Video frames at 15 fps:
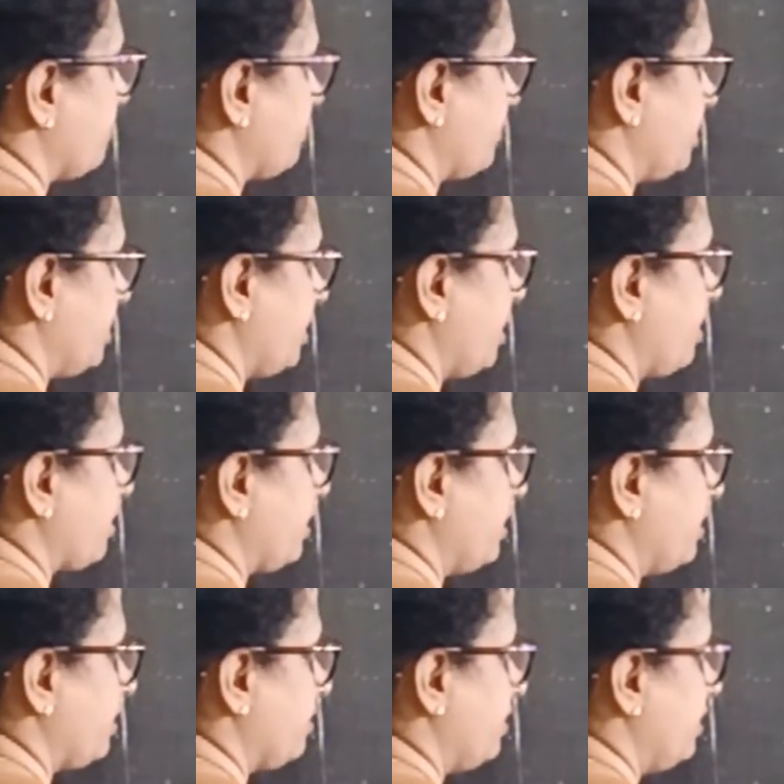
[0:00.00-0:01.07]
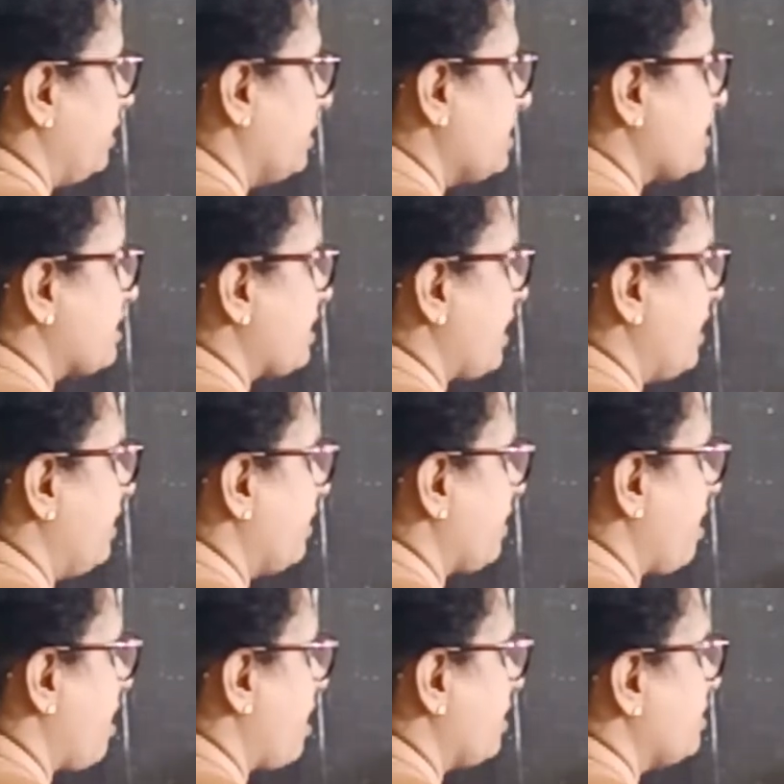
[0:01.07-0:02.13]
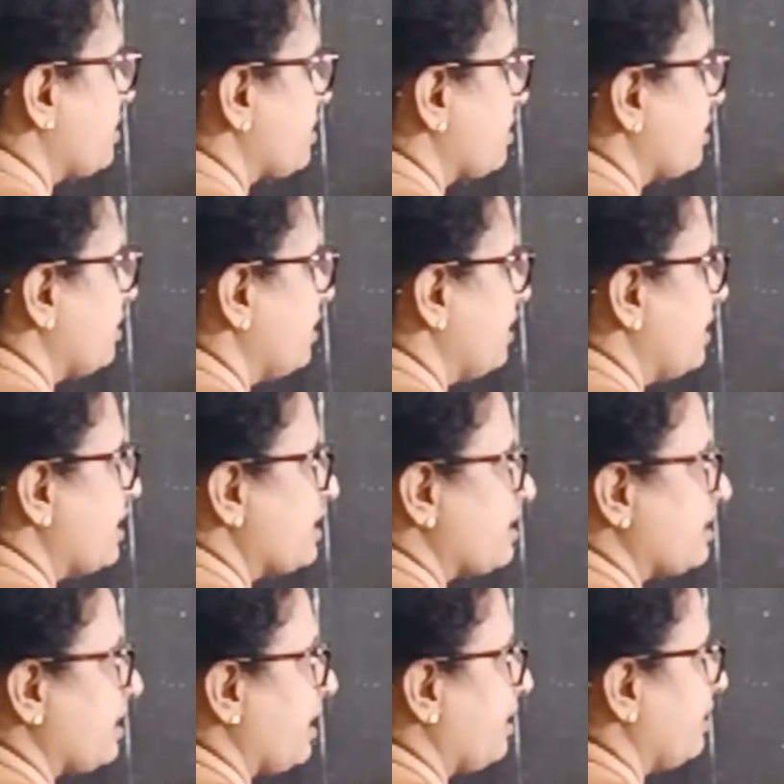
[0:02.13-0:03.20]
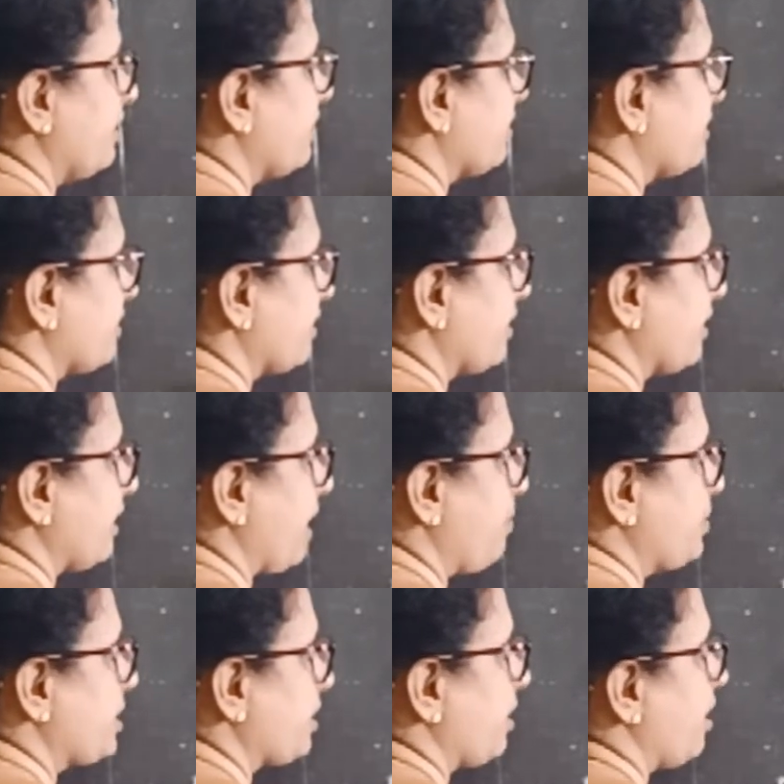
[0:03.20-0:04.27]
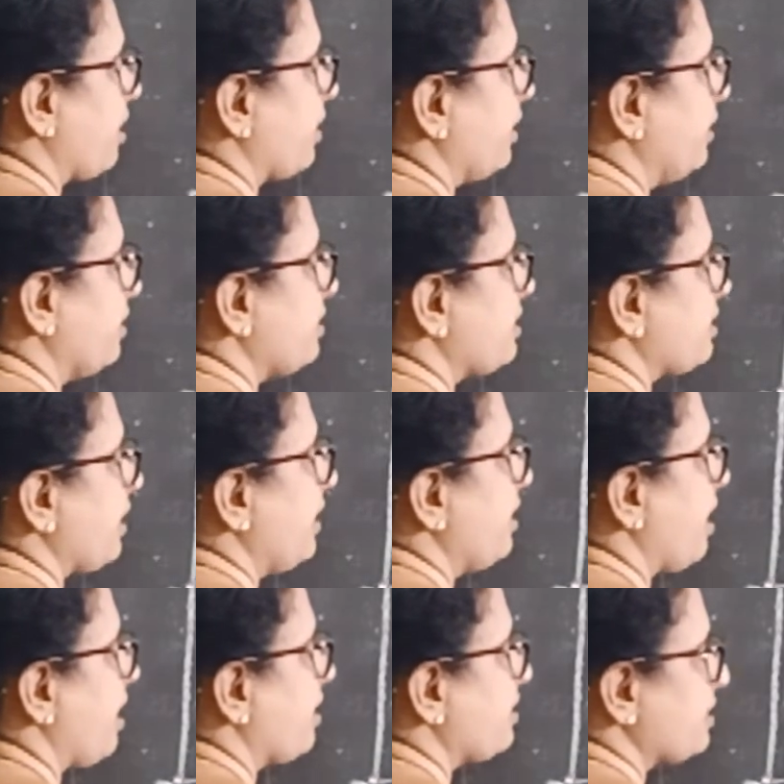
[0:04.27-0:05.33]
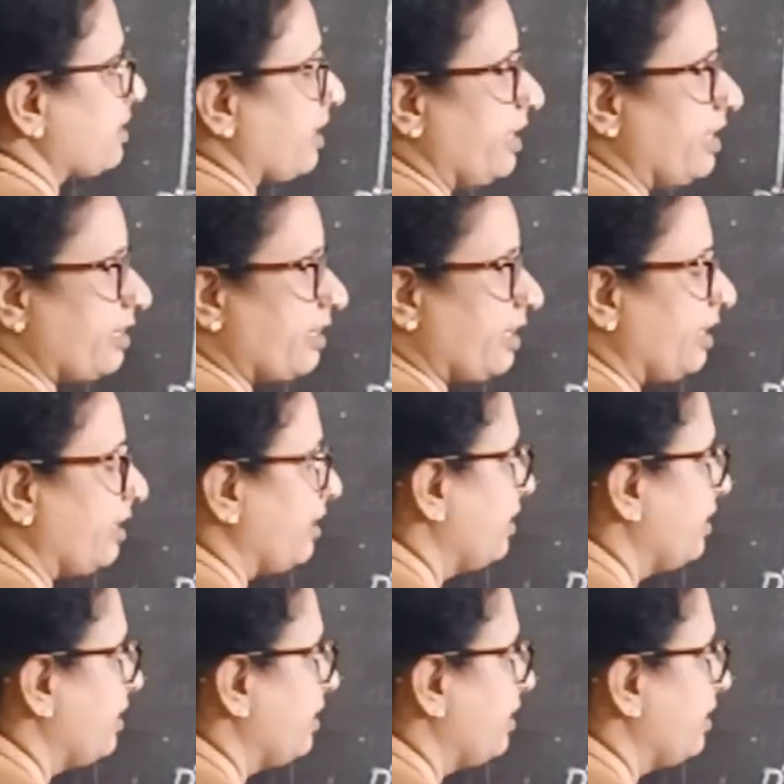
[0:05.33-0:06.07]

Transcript: here in this side r is less than capital R. In this side r is greater than